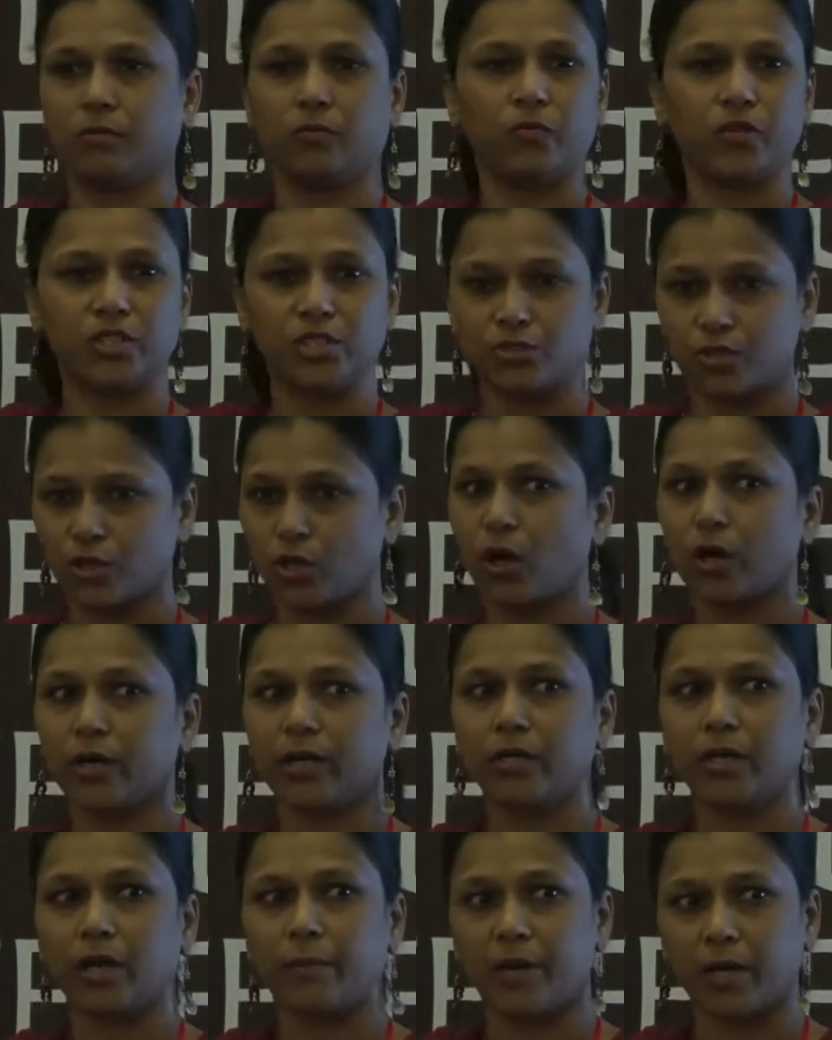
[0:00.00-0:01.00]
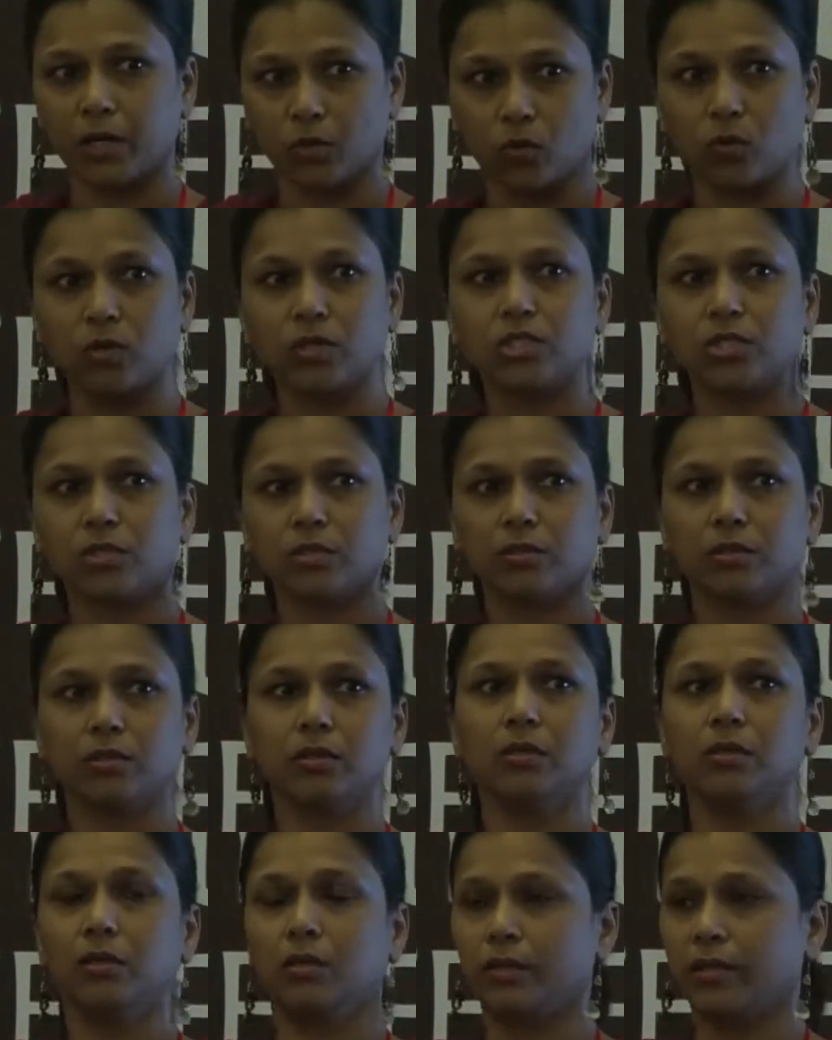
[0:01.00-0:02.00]
which is recorded among local
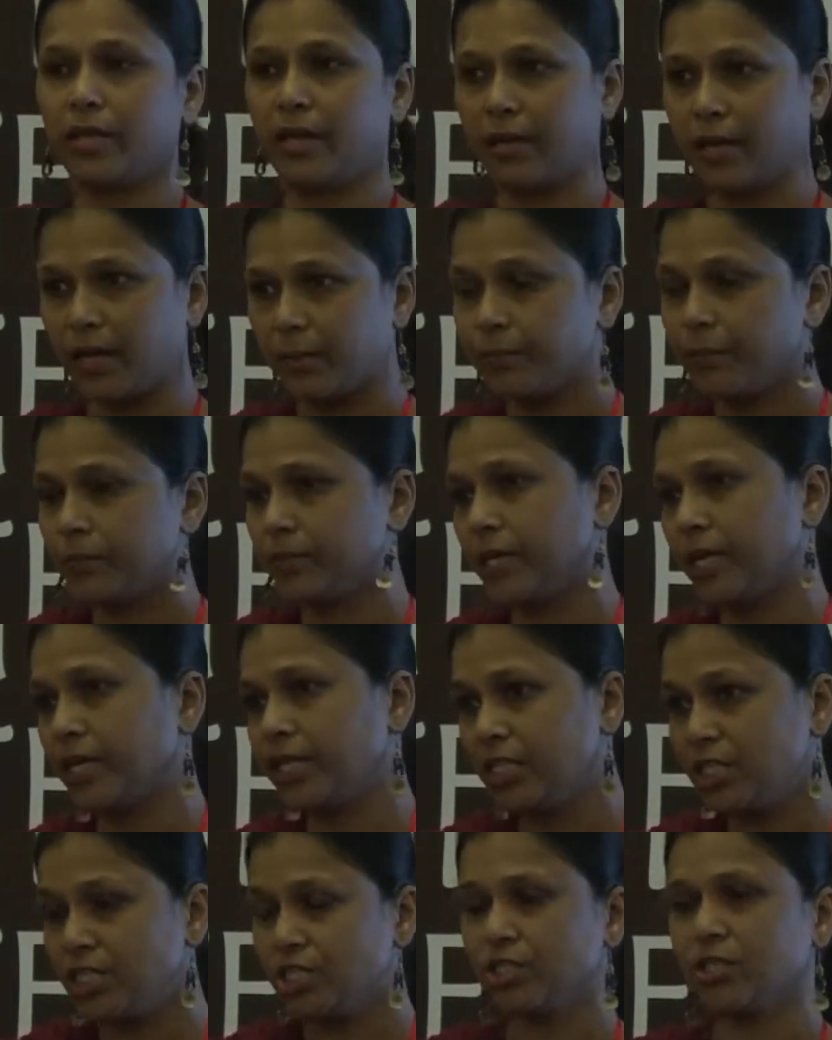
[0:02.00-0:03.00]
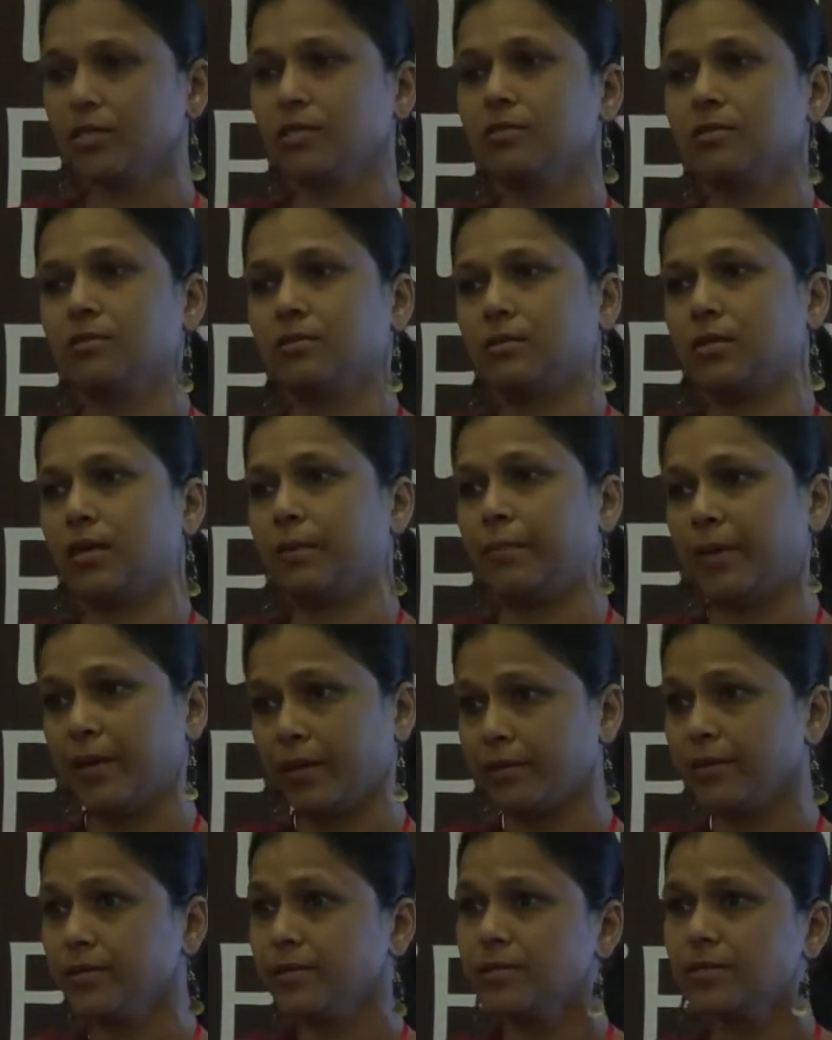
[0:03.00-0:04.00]
children, their teachers, their
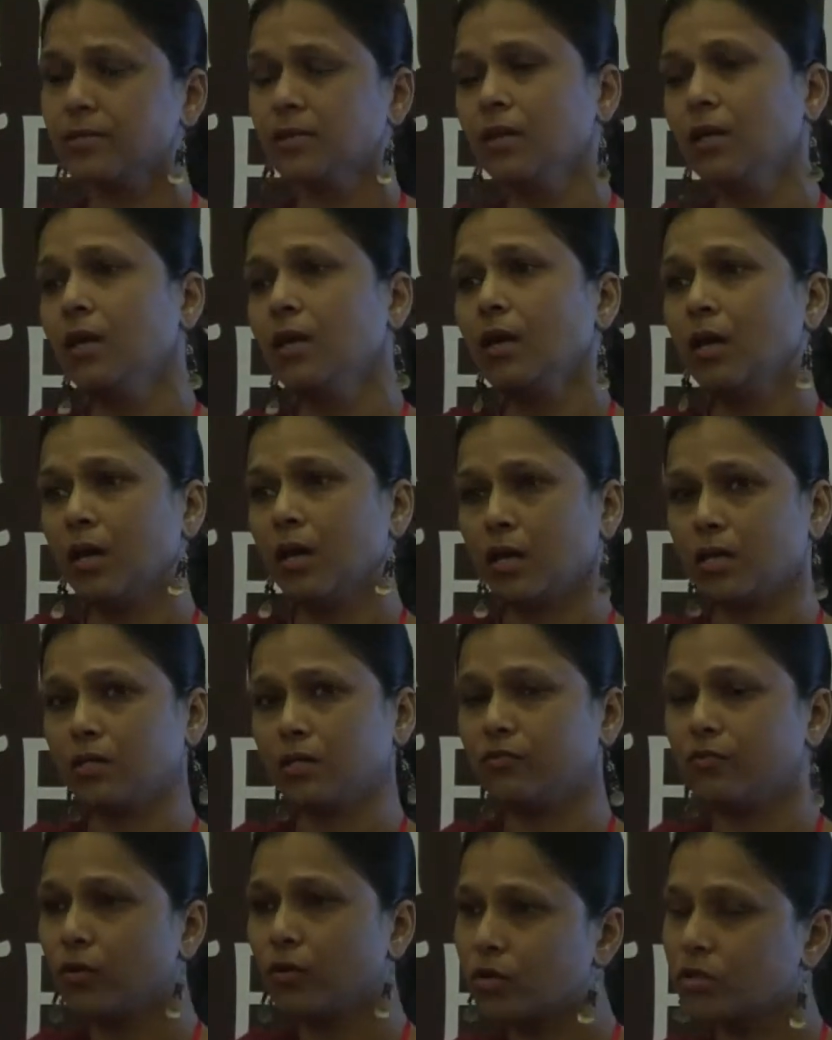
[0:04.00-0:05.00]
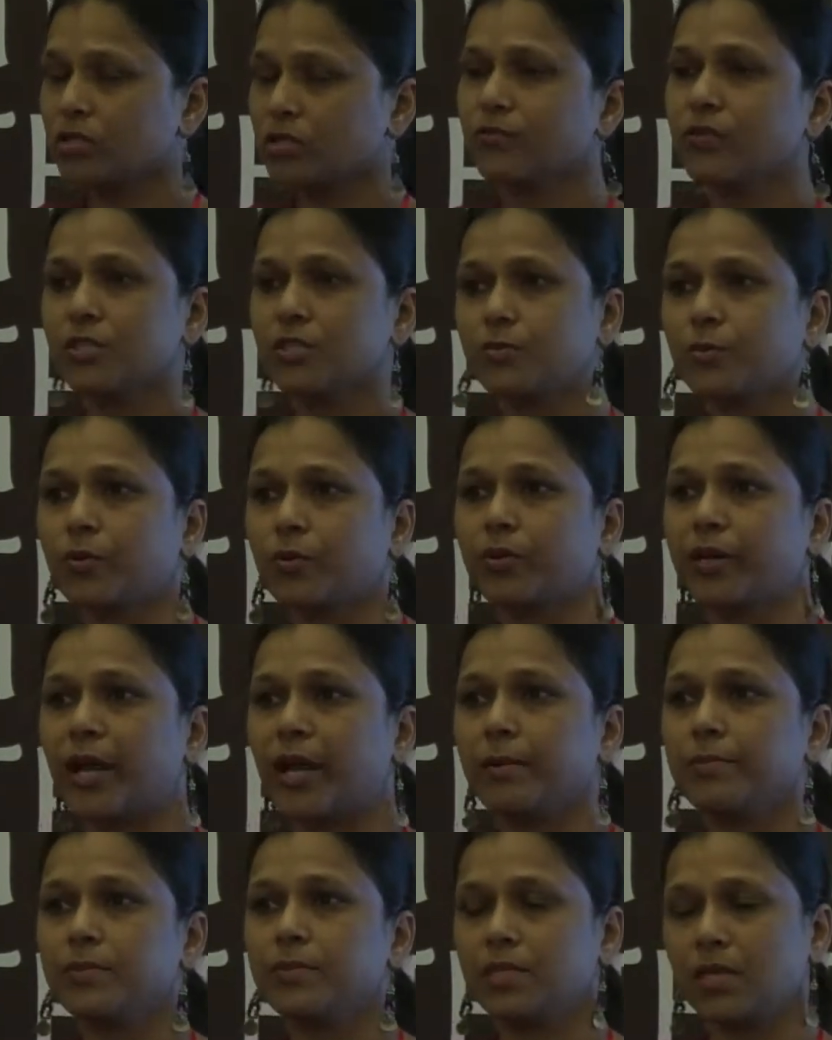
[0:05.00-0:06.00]
parents. The focus of these
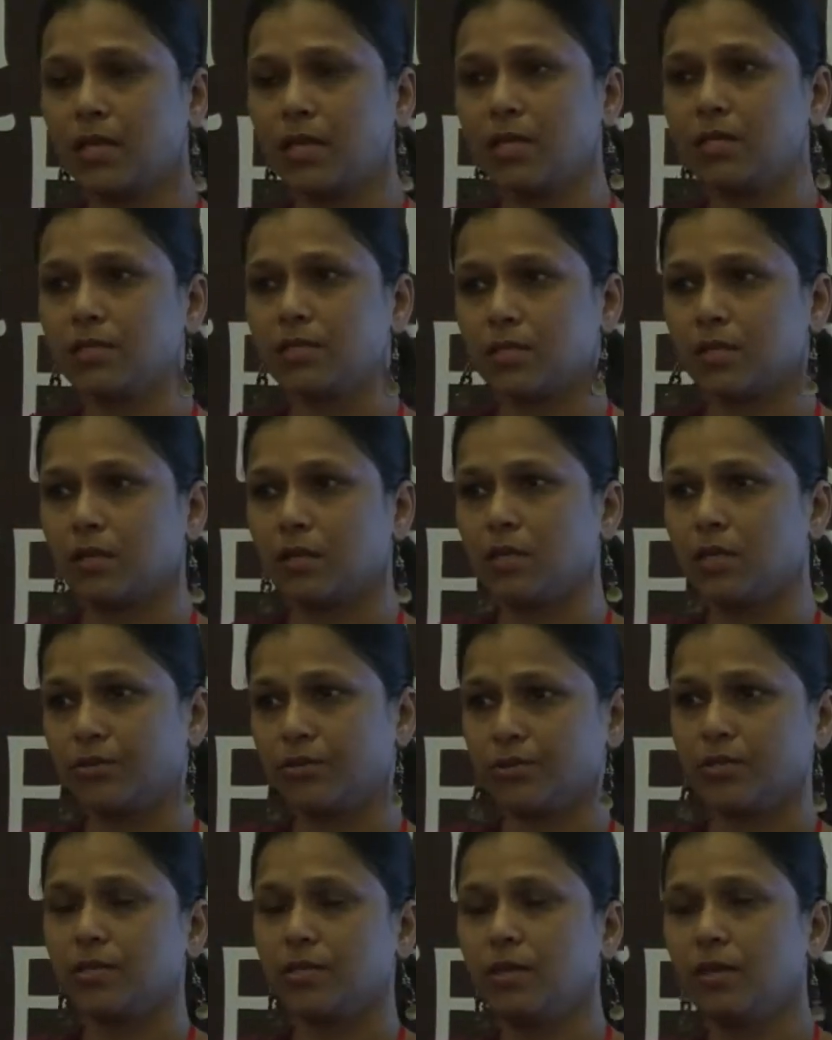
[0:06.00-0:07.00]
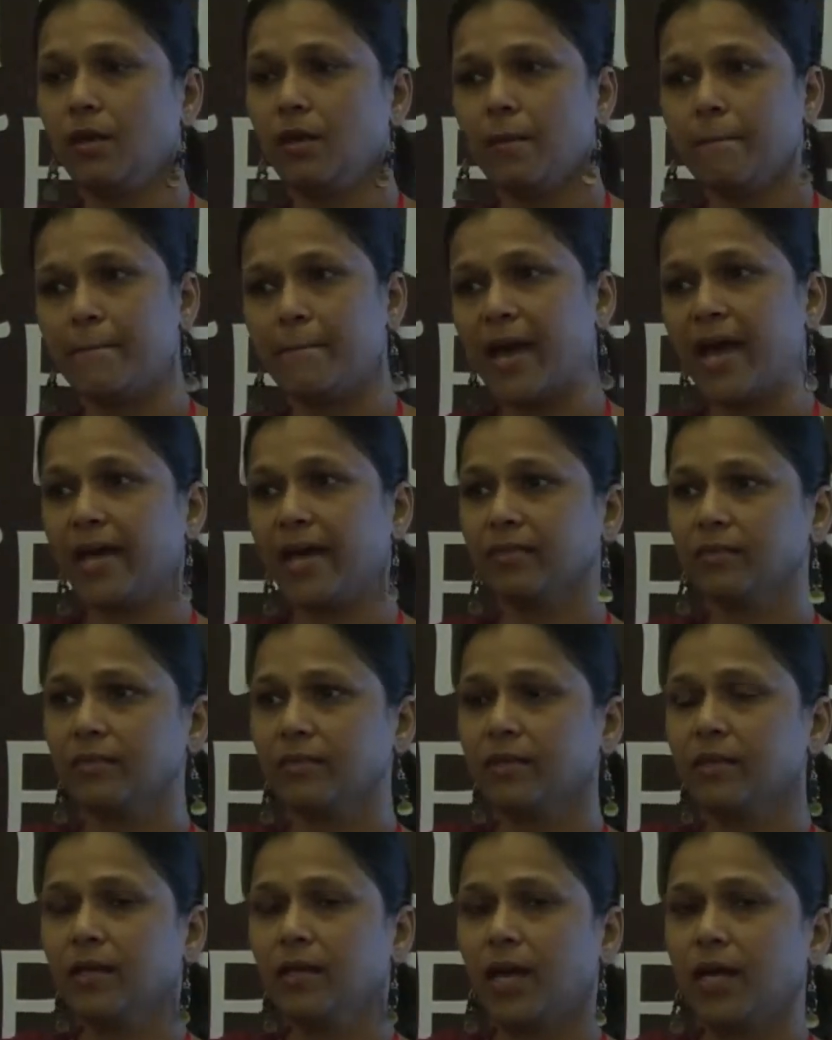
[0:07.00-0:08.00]
programs is literacy,
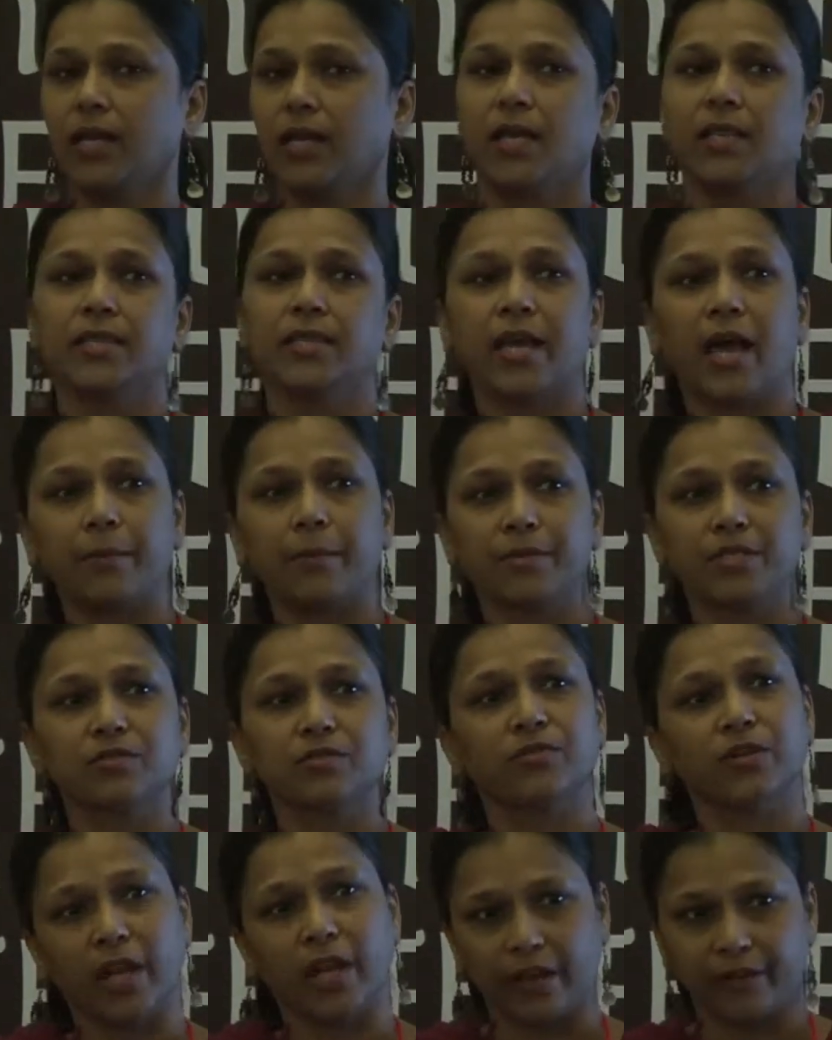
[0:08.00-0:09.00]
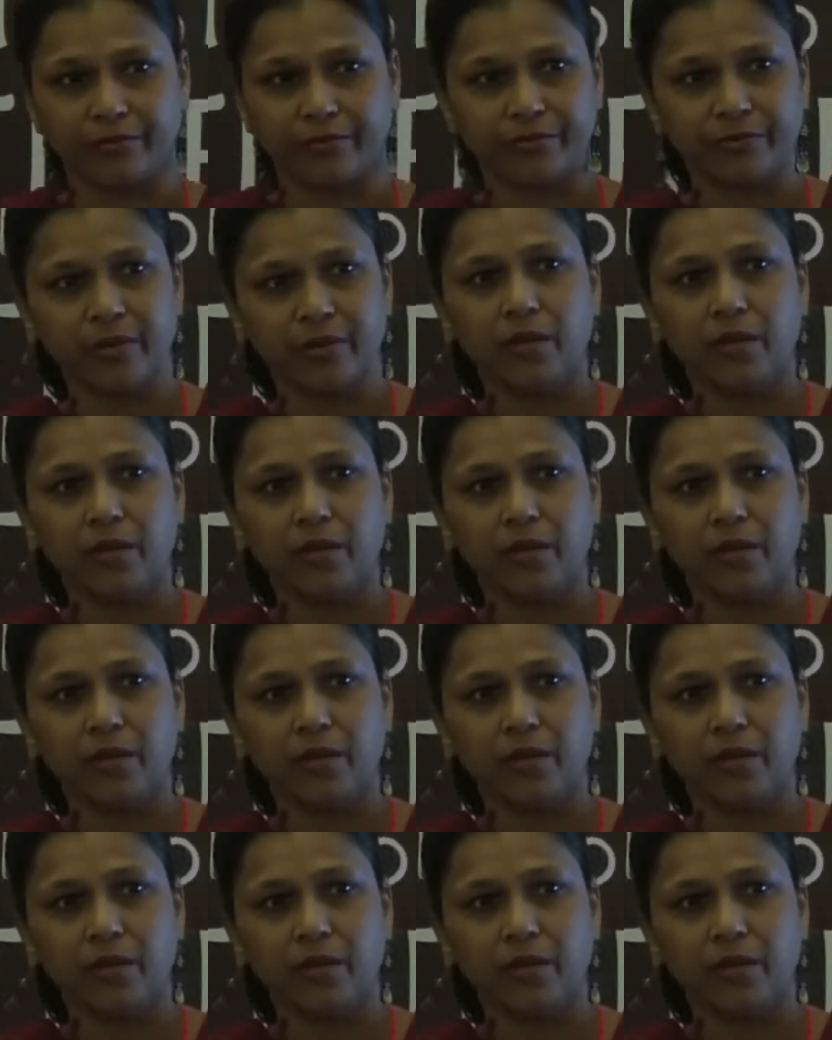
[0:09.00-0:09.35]
math, and healthy habits for life.